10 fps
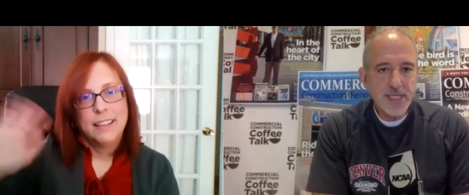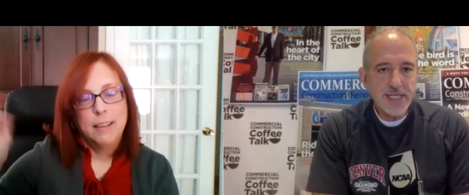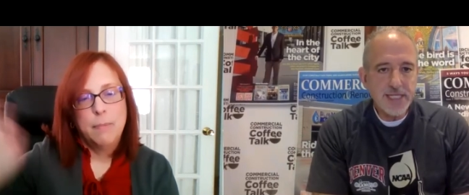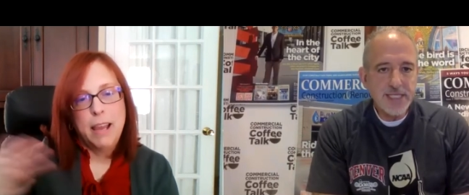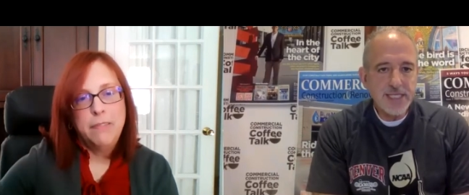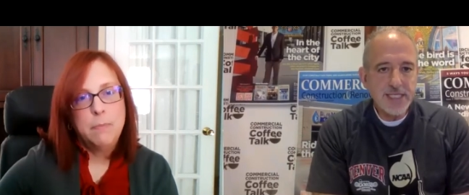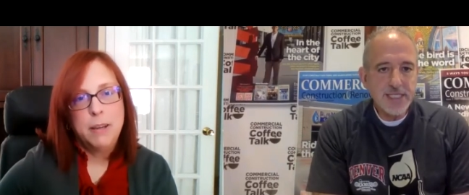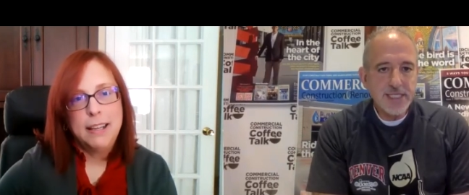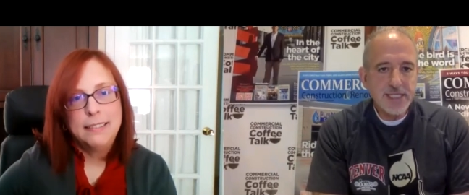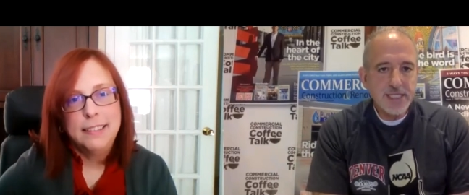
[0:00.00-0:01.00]
Speaker 1: Goodbye from
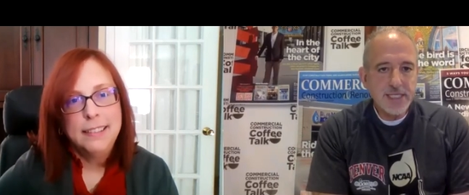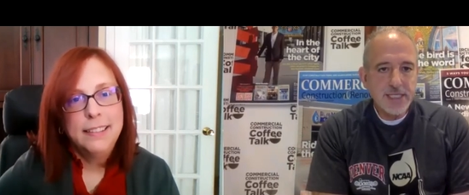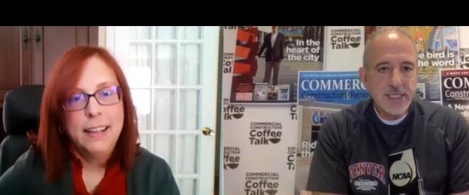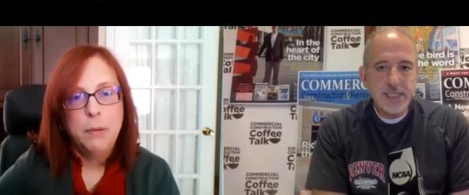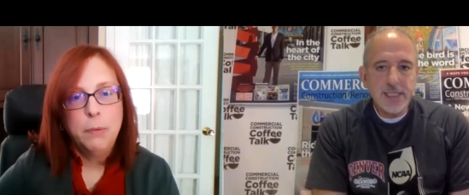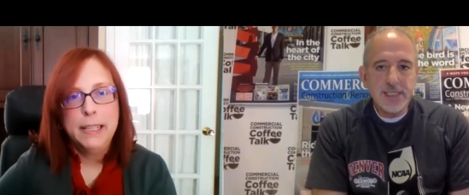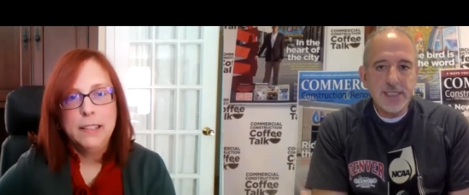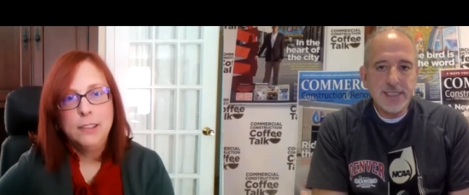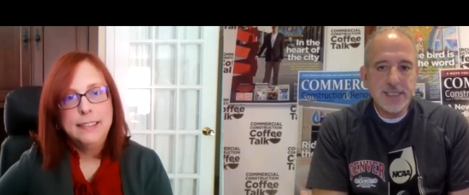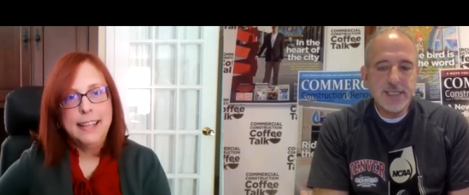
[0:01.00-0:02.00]
Boston. Have a
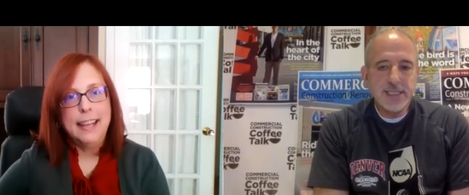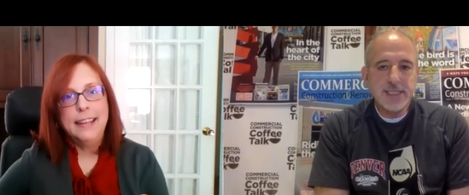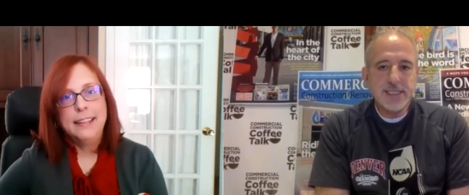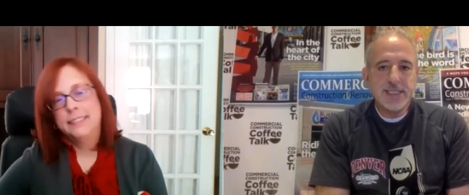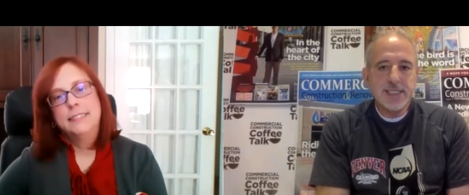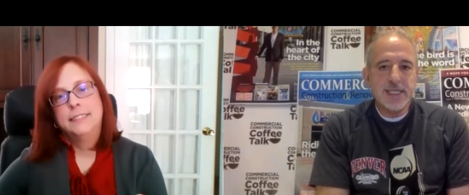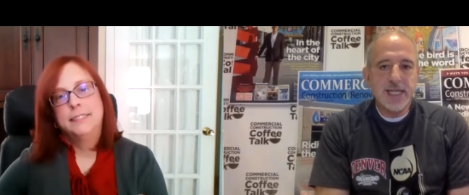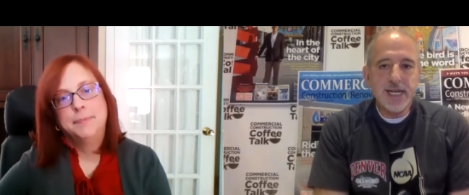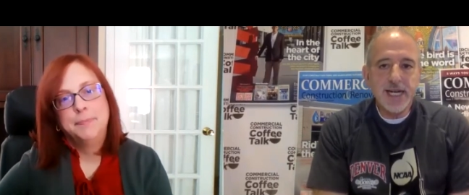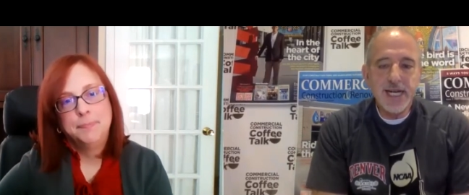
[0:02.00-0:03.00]
wicked good day.
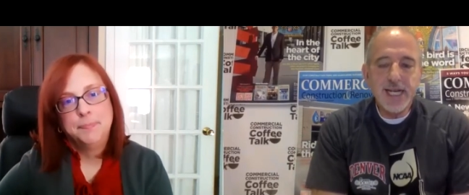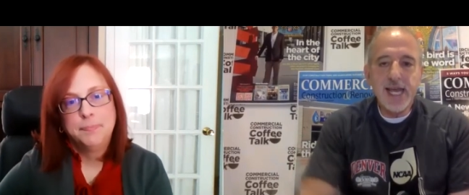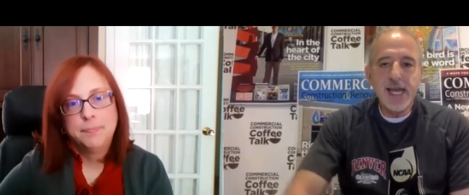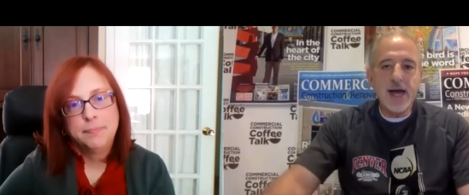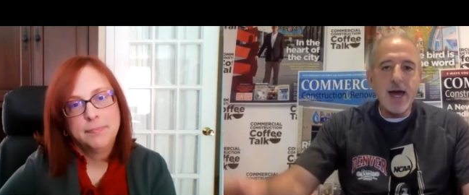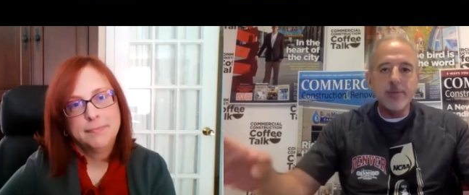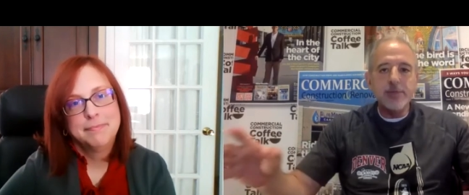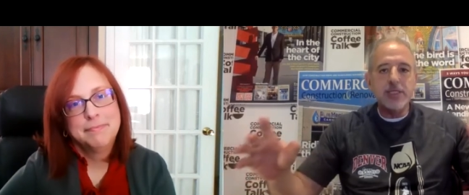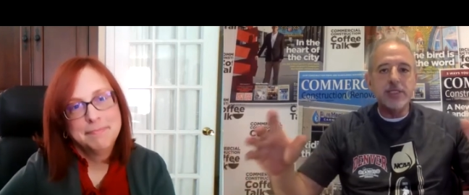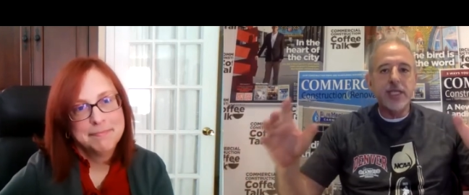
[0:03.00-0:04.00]
Speaker 2: All right. And
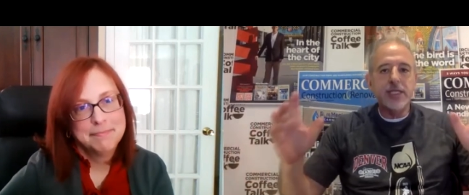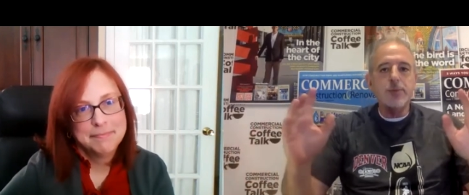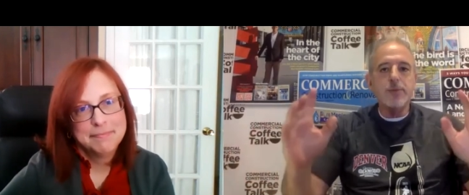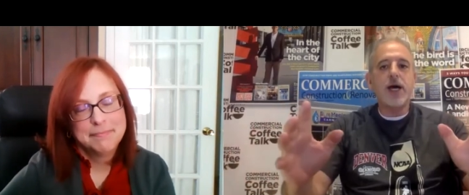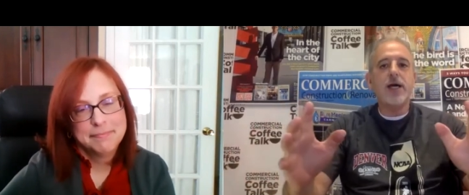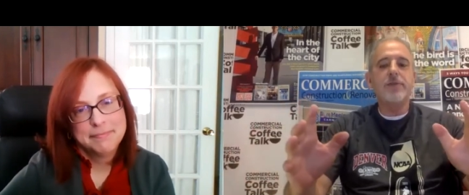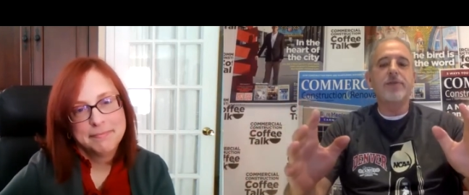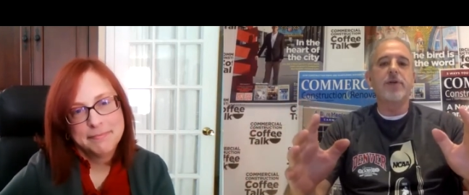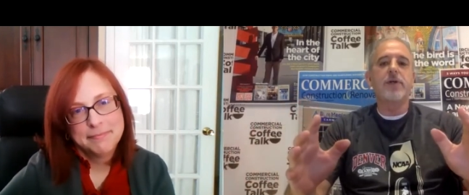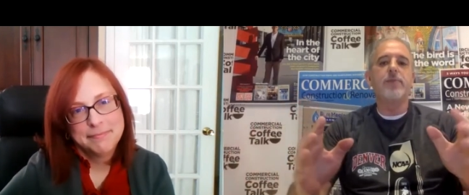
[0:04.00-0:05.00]
I'm going to say goodbye
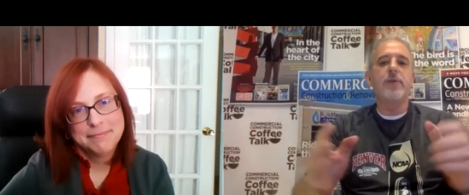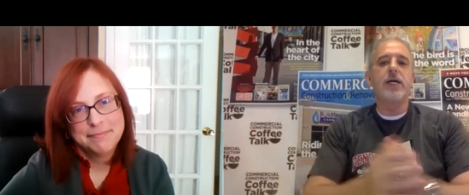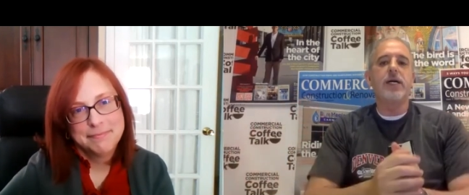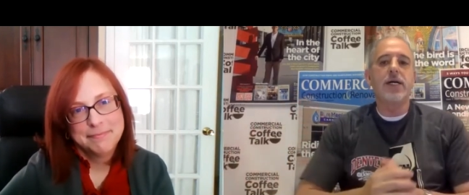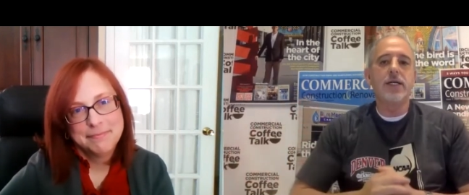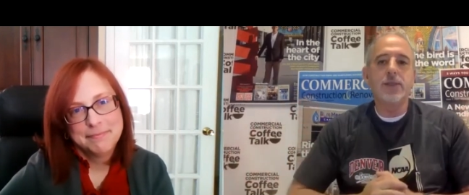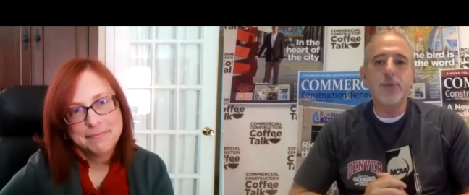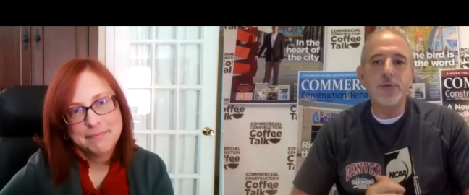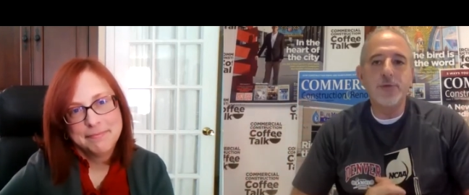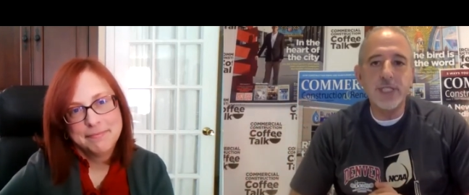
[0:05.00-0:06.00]
from uh, the
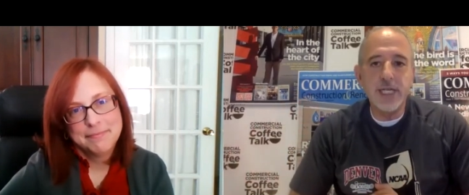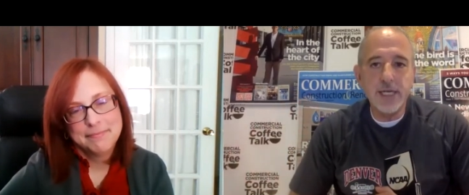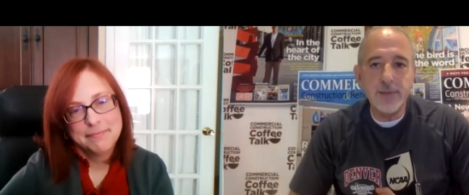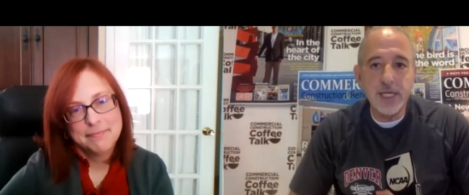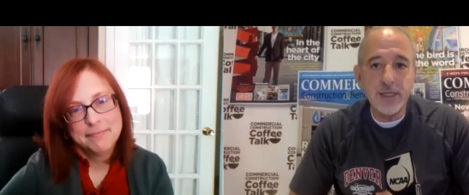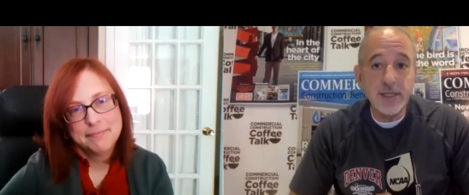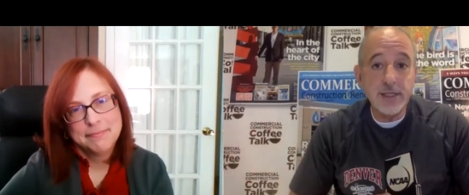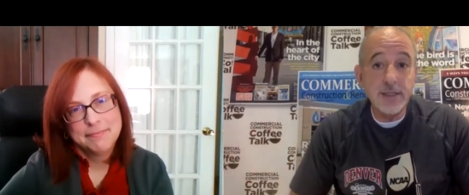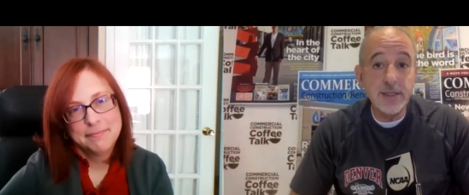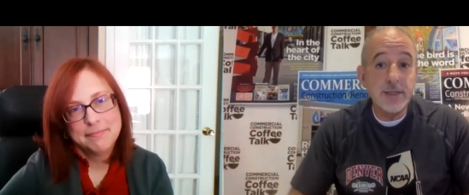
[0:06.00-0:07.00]
Buford Dam at
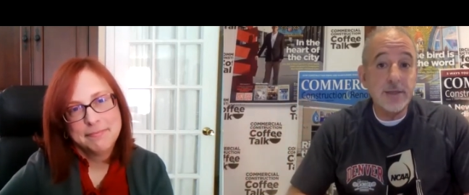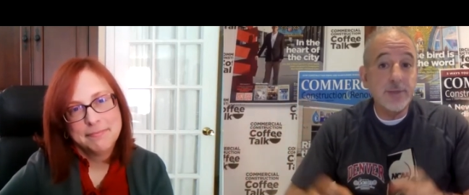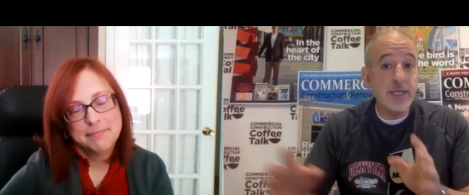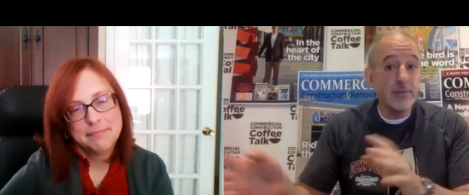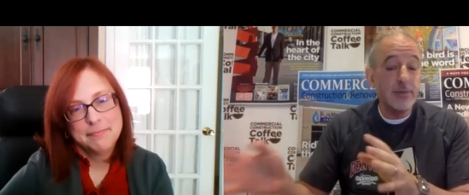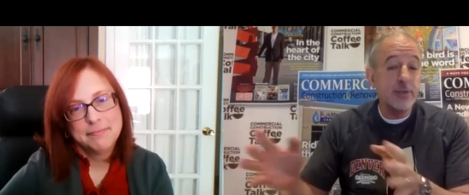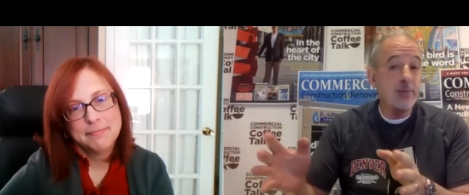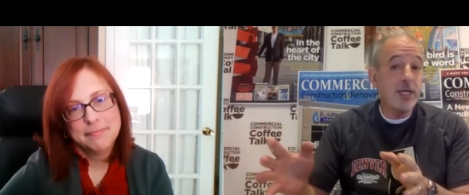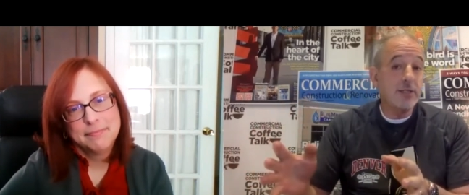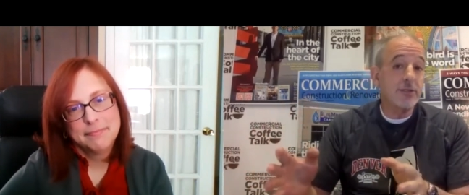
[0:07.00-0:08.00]
Lake Lanier, about
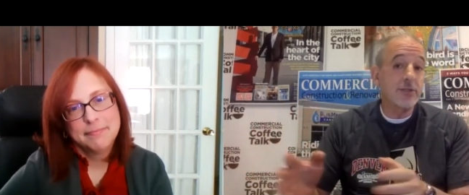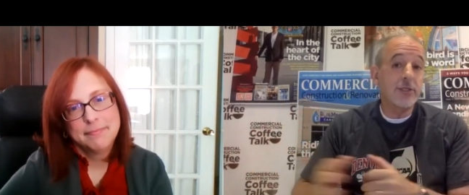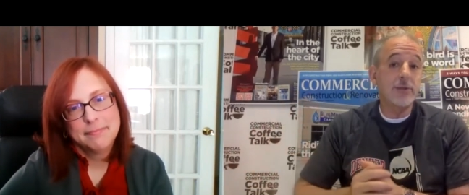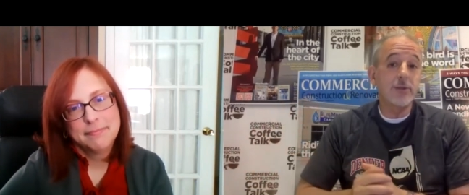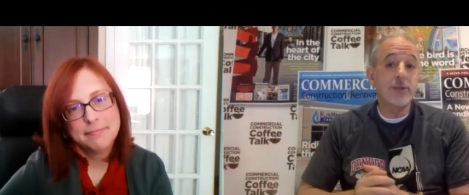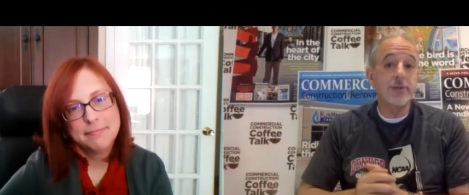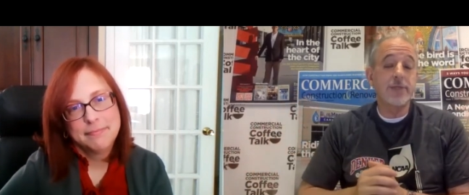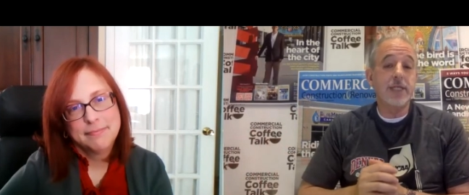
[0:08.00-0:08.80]
30 miles or so north